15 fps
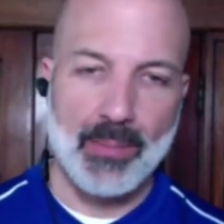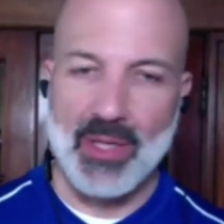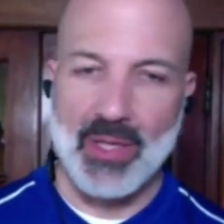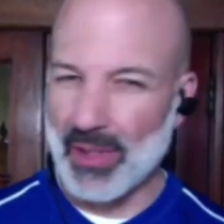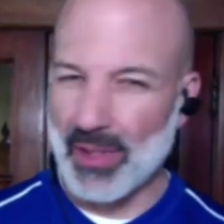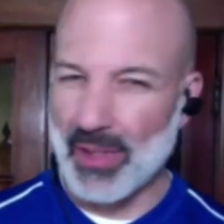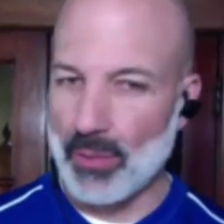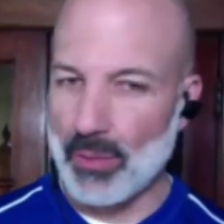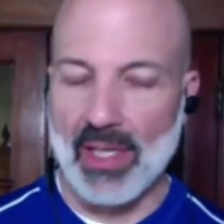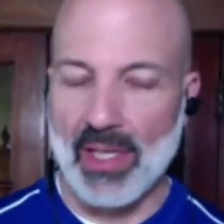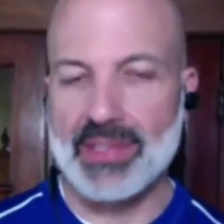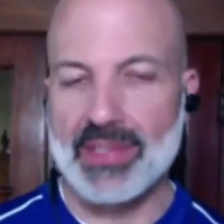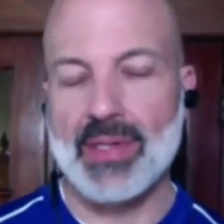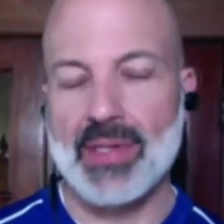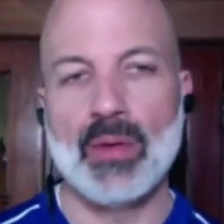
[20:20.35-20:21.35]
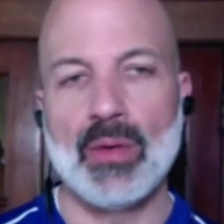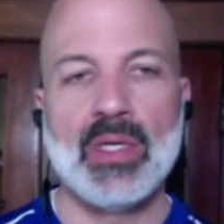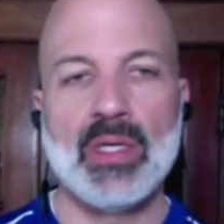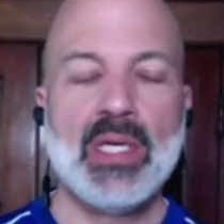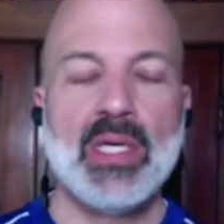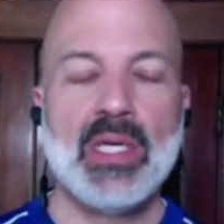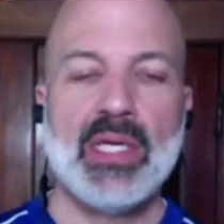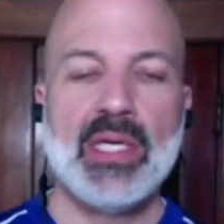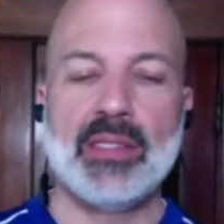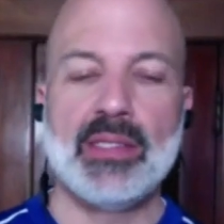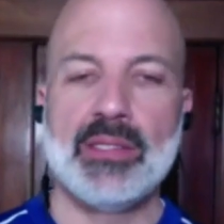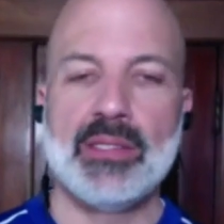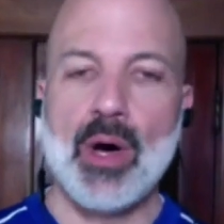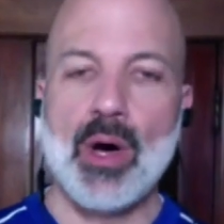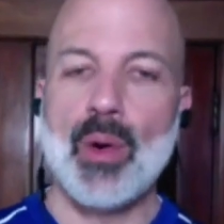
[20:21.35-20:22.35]
Um, it really would. So
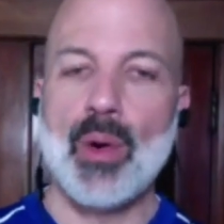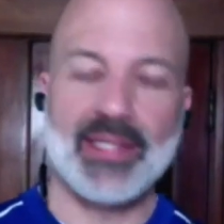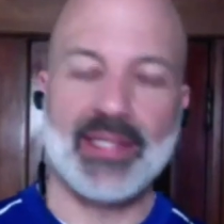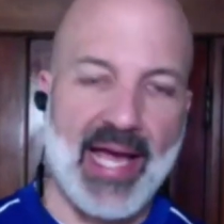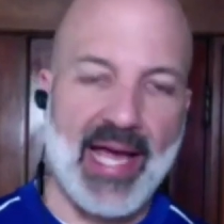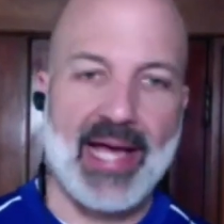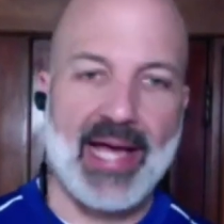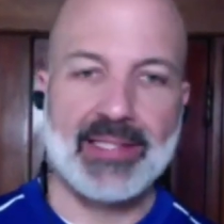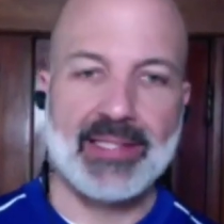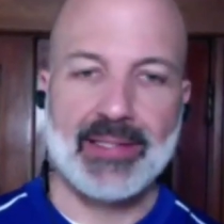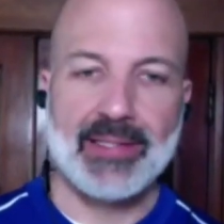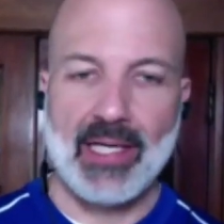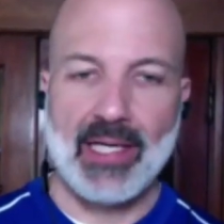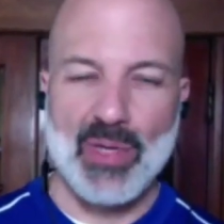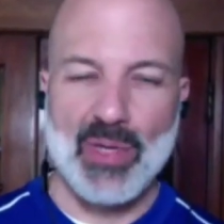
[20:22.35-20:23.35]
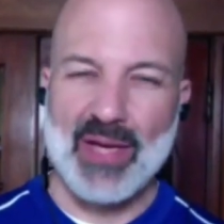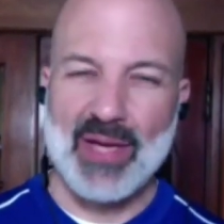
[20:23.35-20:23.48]
in knowing that,